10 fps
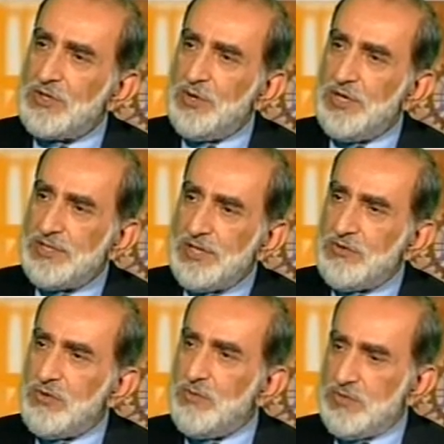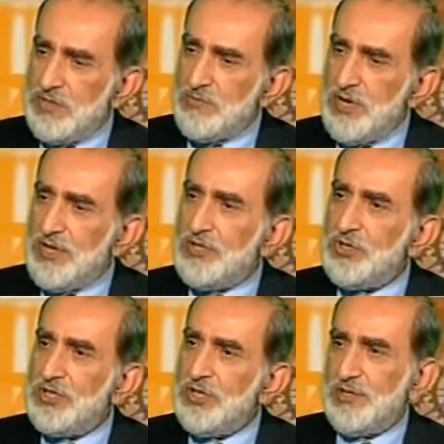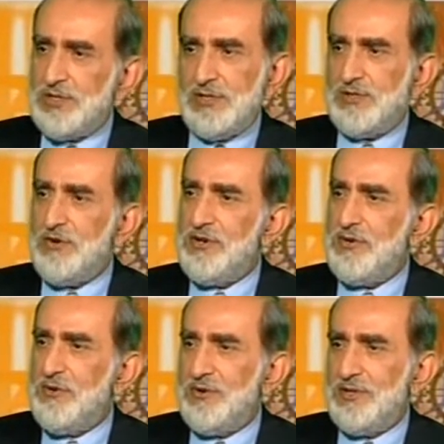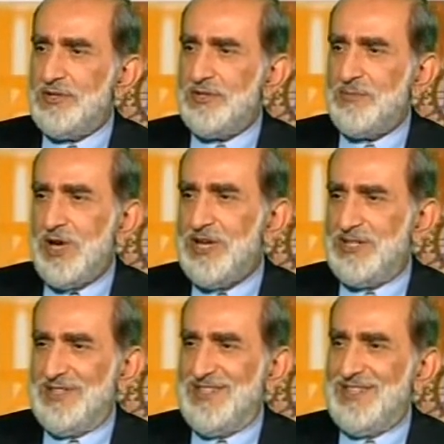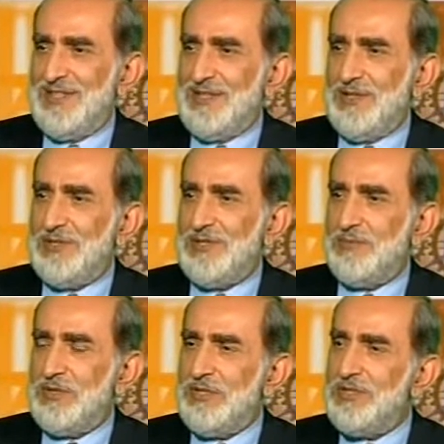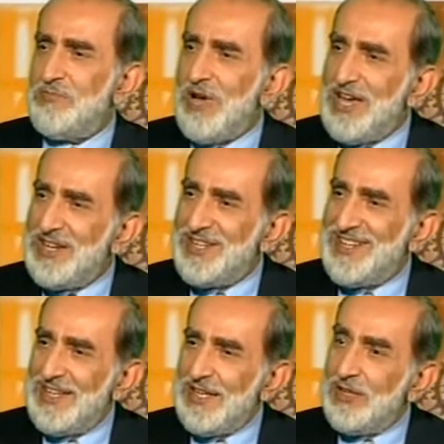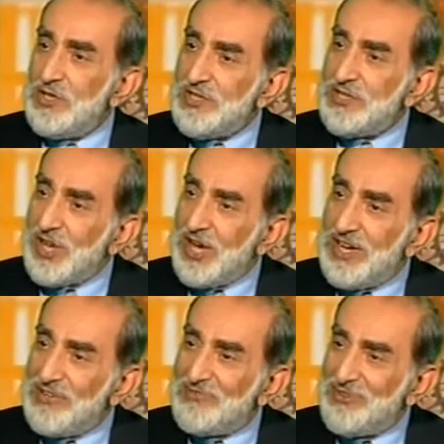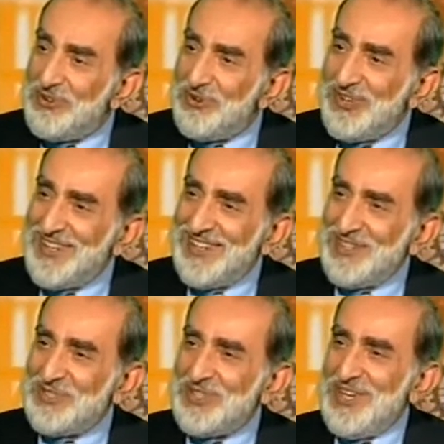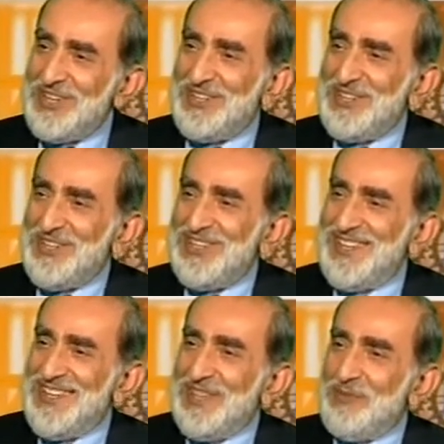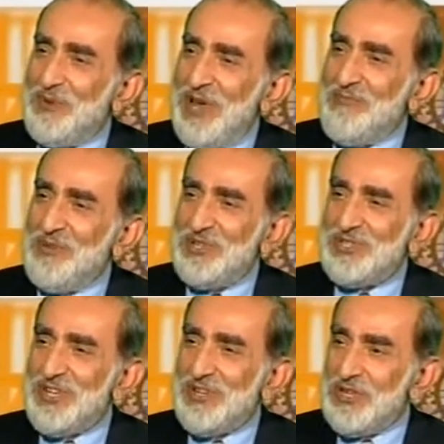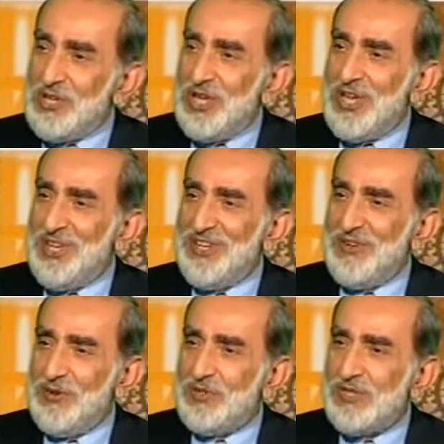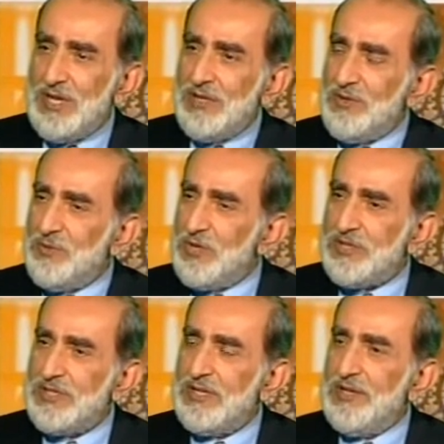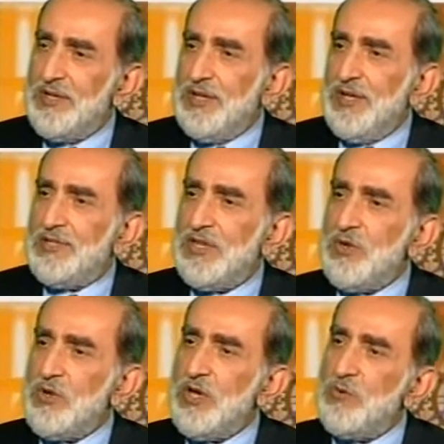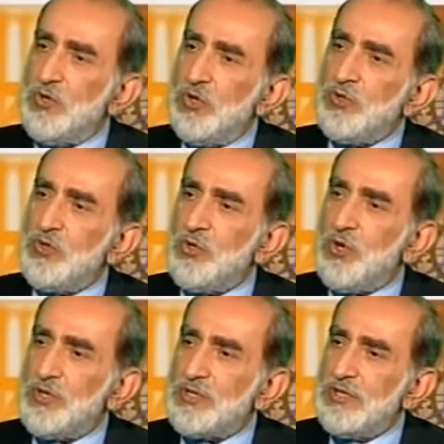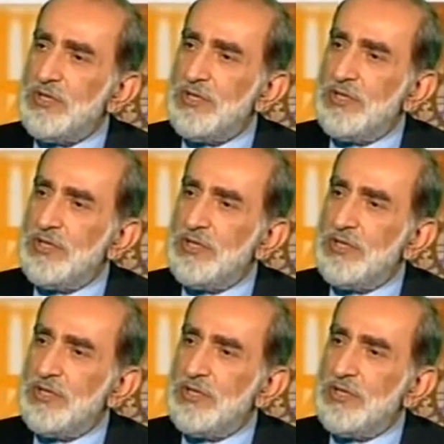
So he said to him, this is my shield. He says, sorry, no, it is mine. He says, but it is mine. This is the Khalif, you know. It is like uh, the like Prime king. Minister the King, you yes. know, He the was person. the King at that he time. He said, okay, we go to the court.